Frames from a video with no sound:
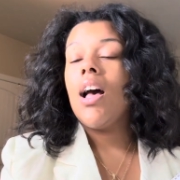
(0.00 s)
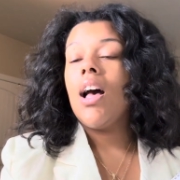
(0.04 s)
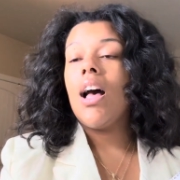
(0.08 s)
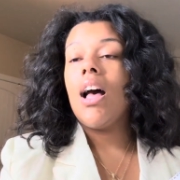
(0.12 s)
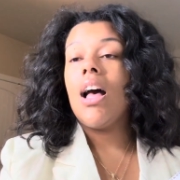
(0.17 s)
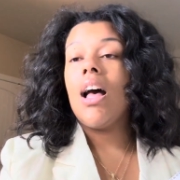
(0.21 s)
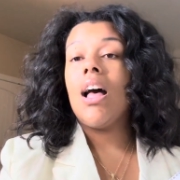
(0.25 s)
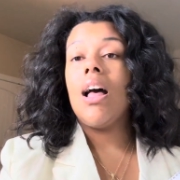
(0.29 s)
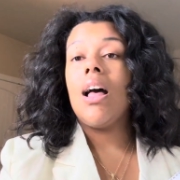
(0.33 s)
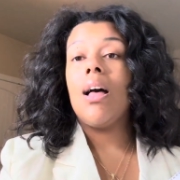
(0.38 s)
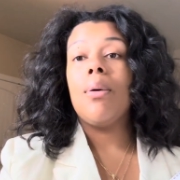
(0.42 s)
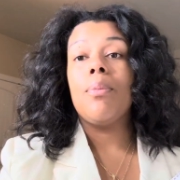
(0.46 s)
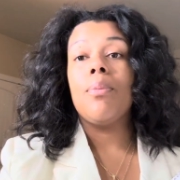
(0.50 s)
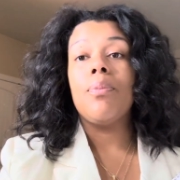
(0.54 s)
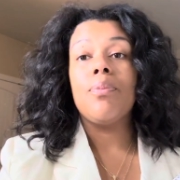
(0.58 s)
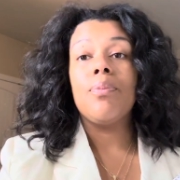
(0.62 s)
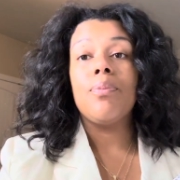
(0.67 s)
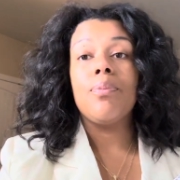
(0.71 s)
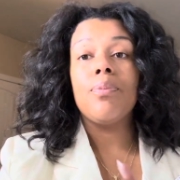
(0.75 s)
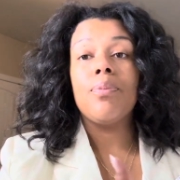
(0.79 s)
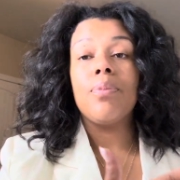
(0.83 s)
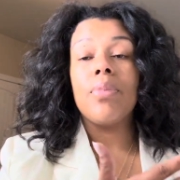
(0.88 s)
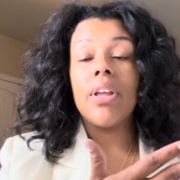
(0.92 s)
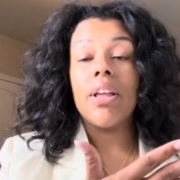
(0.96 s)
Um,
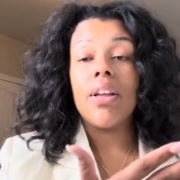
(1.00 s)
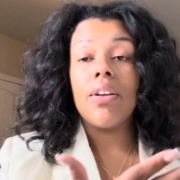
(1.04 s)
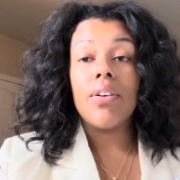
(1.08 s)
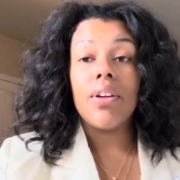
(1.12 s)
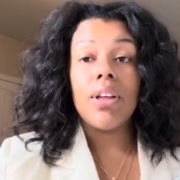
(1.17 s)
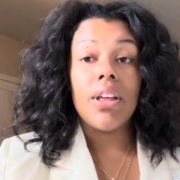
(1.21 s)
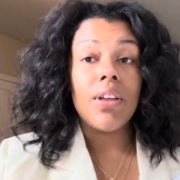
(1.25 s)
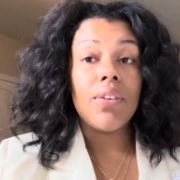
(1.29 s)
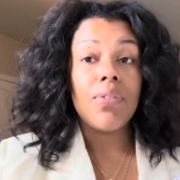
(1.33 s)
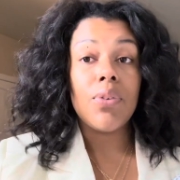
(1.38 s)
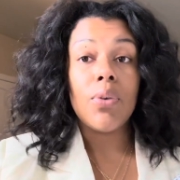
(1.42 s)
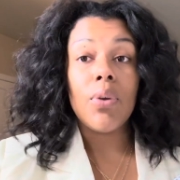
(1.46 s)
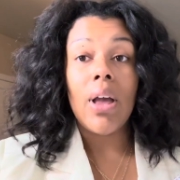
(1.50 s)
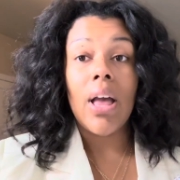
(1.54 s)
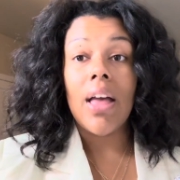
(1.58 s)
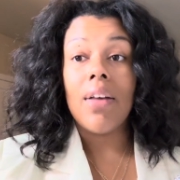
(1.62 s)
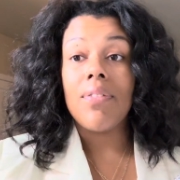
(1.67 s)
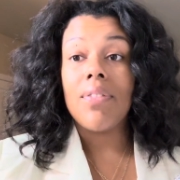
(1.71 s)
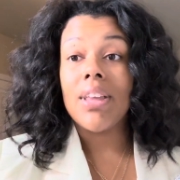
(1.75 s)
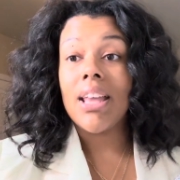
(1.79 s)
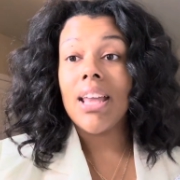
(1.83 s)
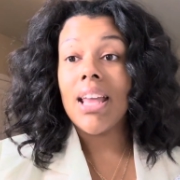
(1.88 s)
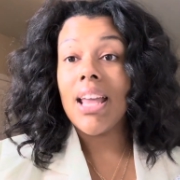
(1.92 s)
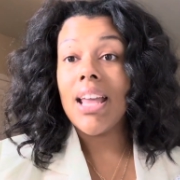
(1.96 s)
if you
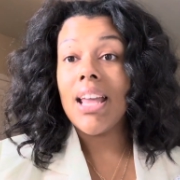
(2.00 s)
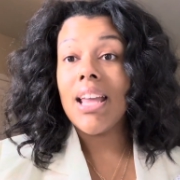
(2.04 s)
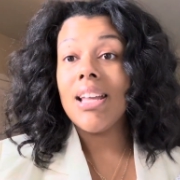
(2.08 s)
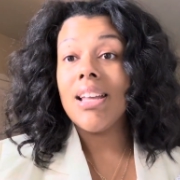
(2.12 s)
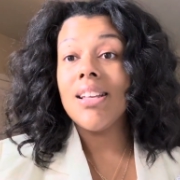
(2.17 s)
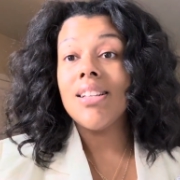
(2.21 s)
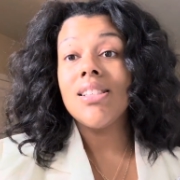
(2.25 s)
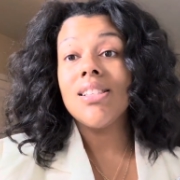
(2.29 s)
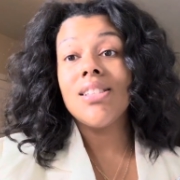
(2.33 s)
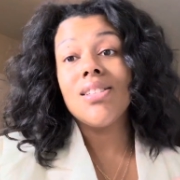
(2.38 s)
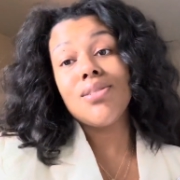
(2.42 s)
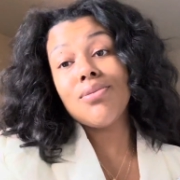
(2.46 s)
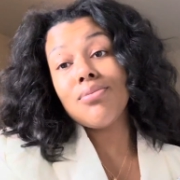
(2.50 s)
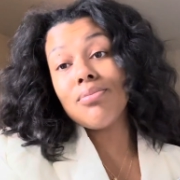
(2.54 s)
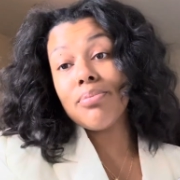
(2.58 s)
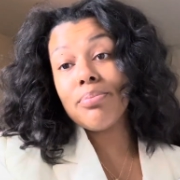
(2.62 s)
have kids,